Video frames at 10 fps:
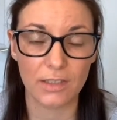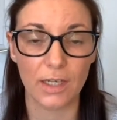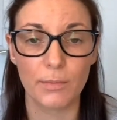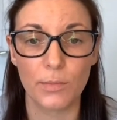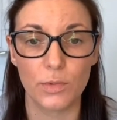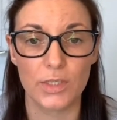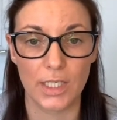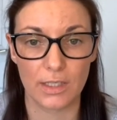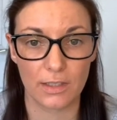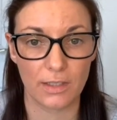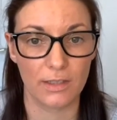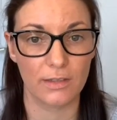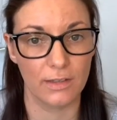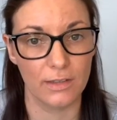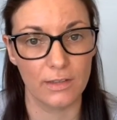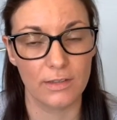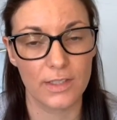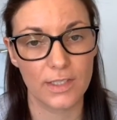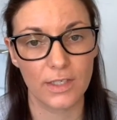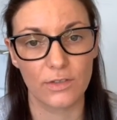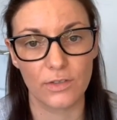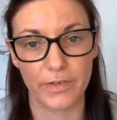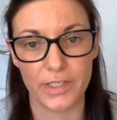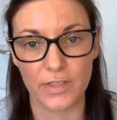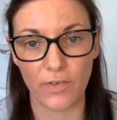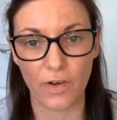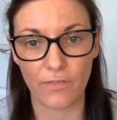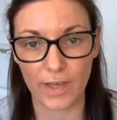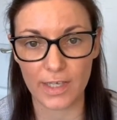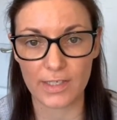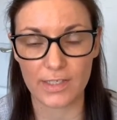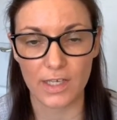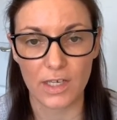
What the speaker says: and more delicate than the skin on the rest of our face,